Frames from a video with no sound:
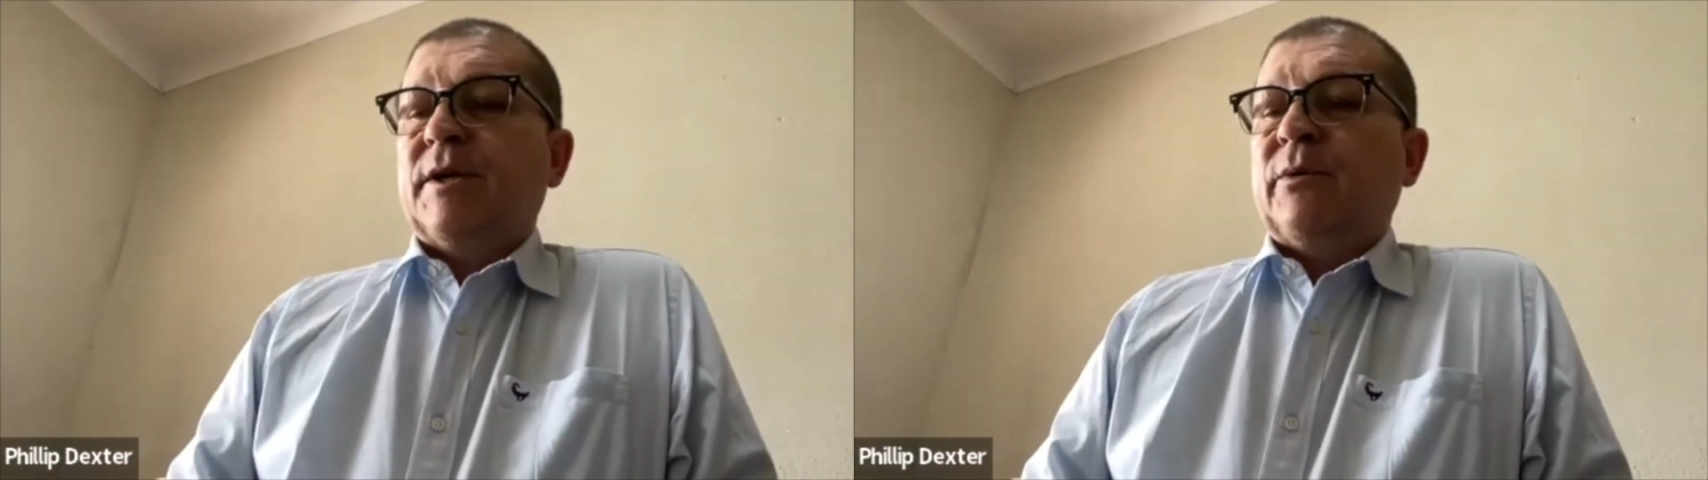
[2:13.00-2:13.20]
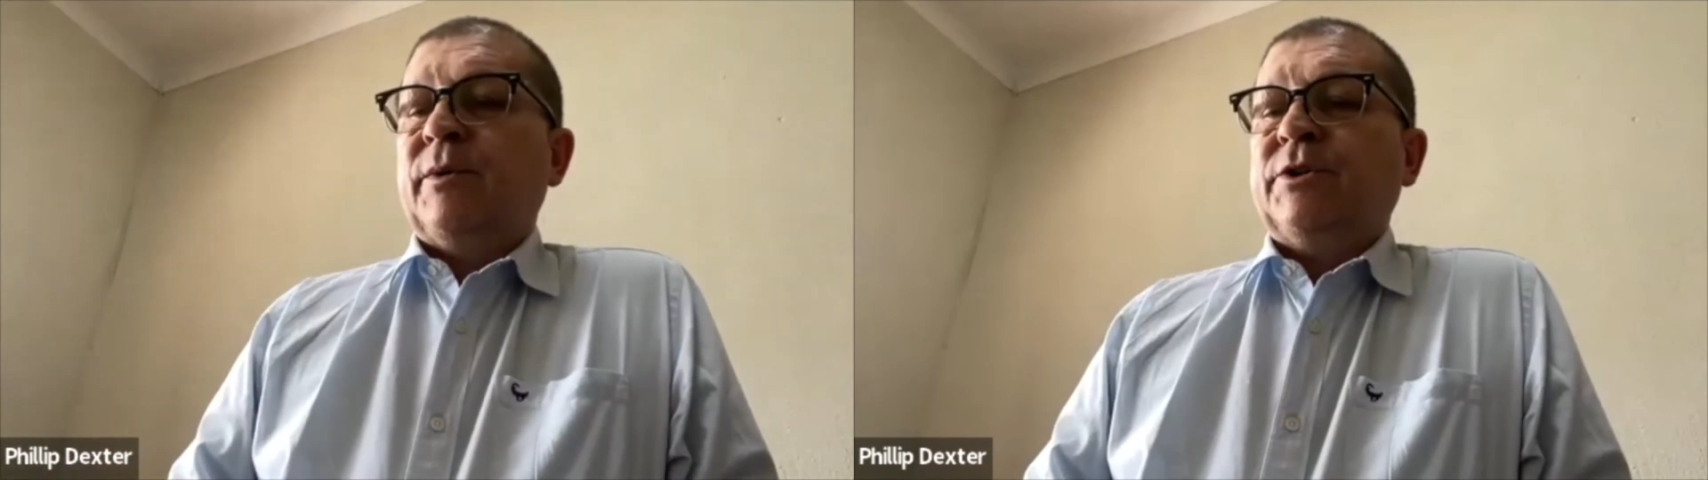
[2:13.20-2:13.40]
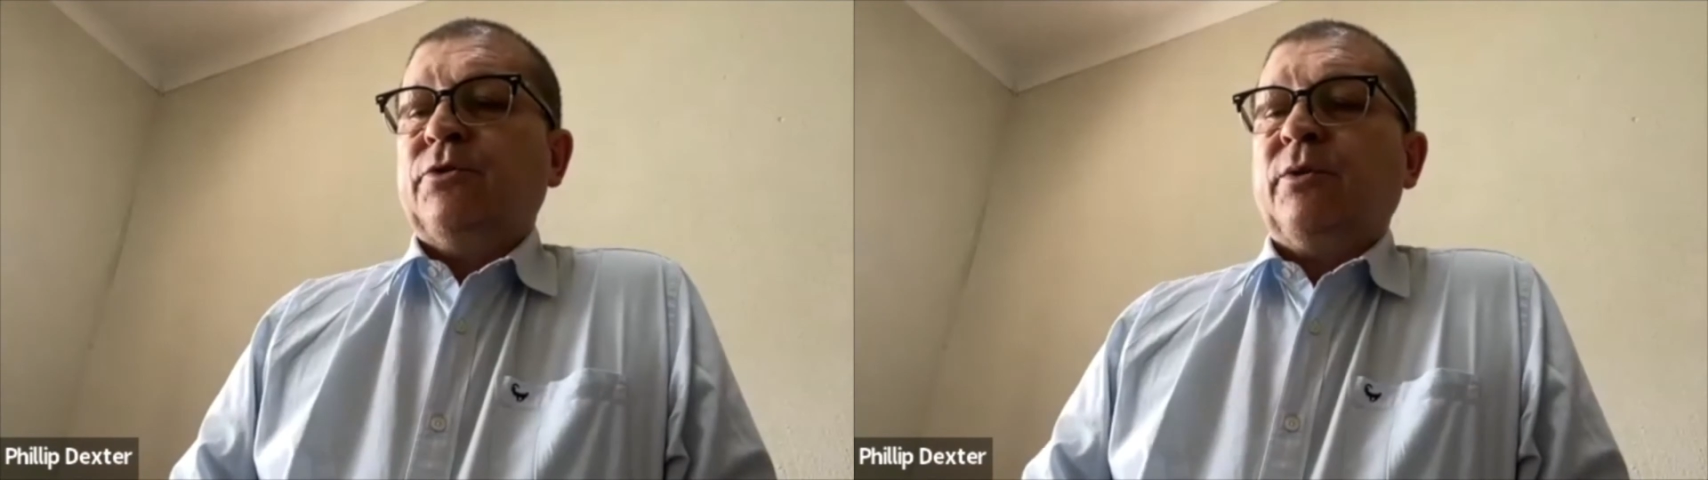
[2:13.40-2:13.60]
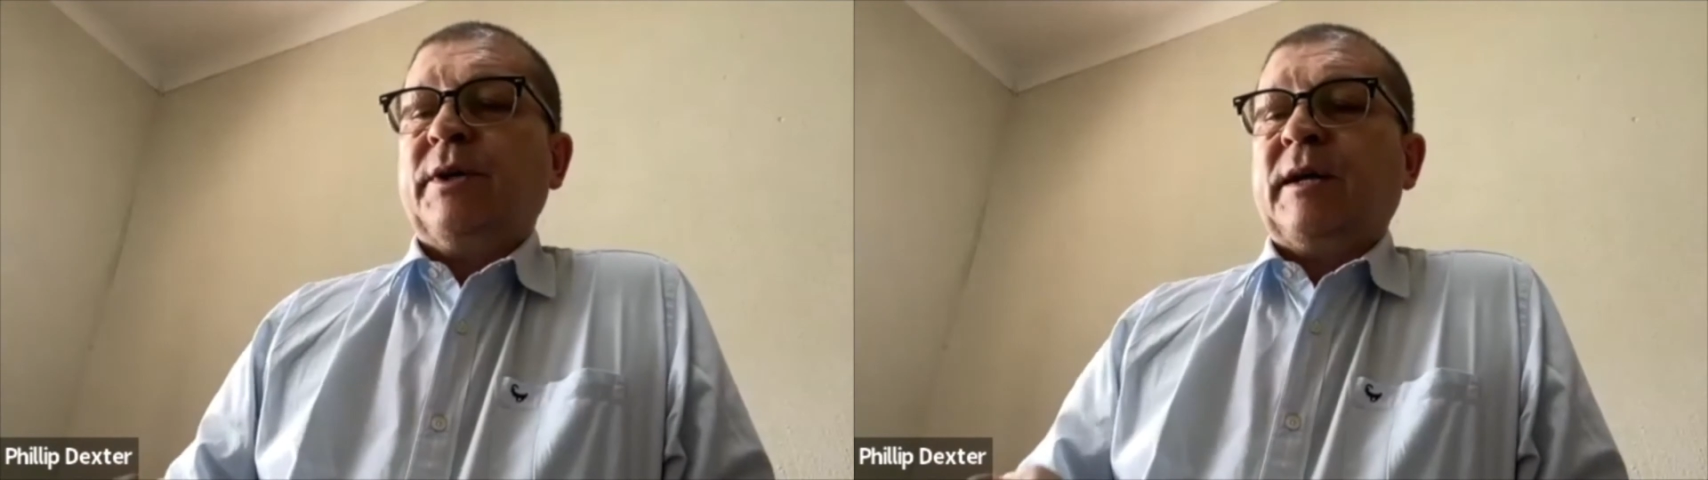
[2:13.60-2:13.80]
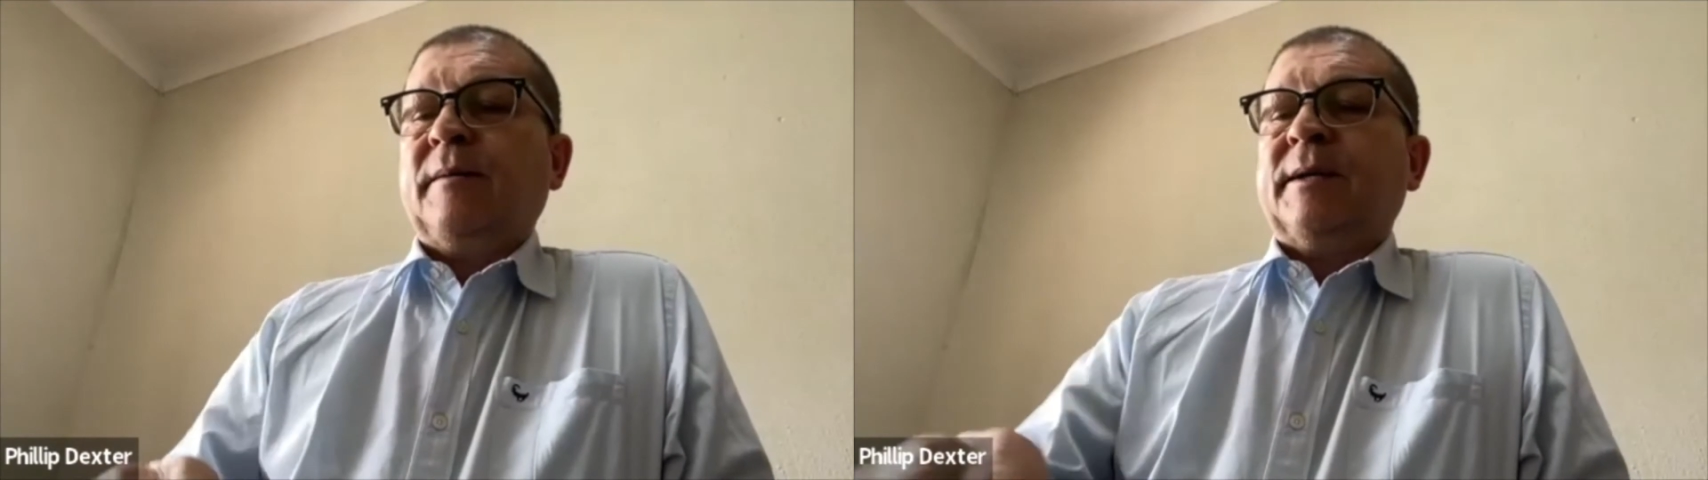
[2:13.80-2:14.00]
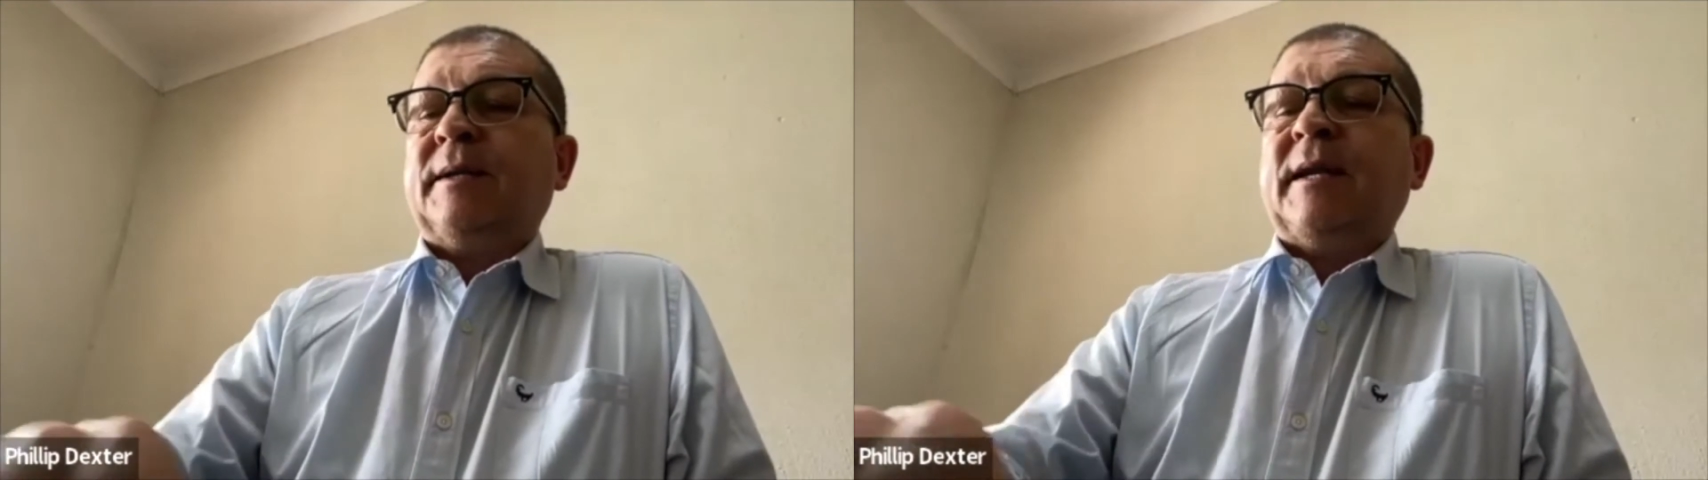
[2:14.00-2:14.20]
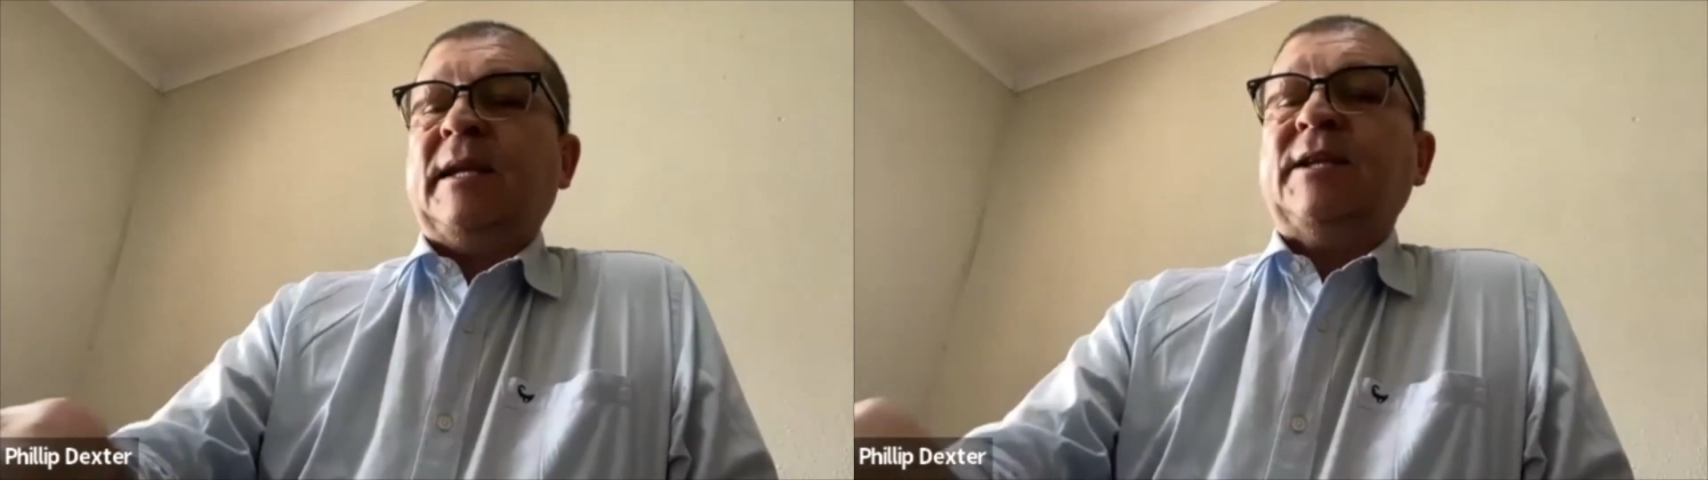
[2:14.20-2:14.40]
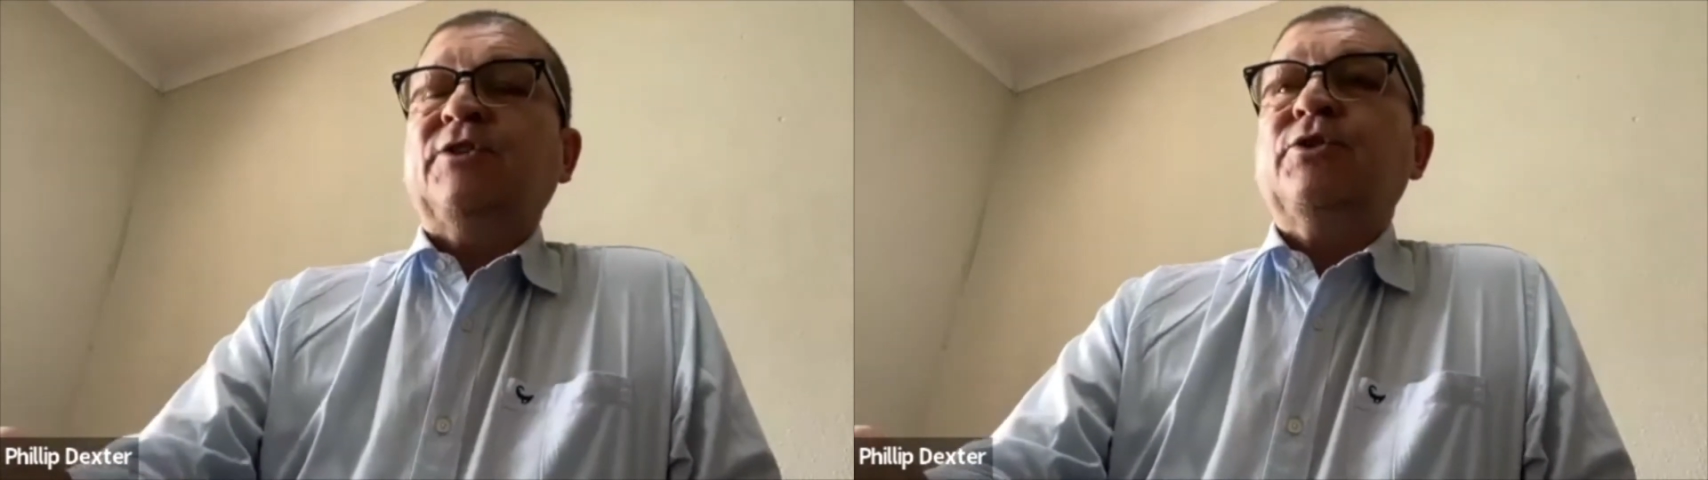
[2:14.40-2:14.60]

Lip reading: we're talking about nearly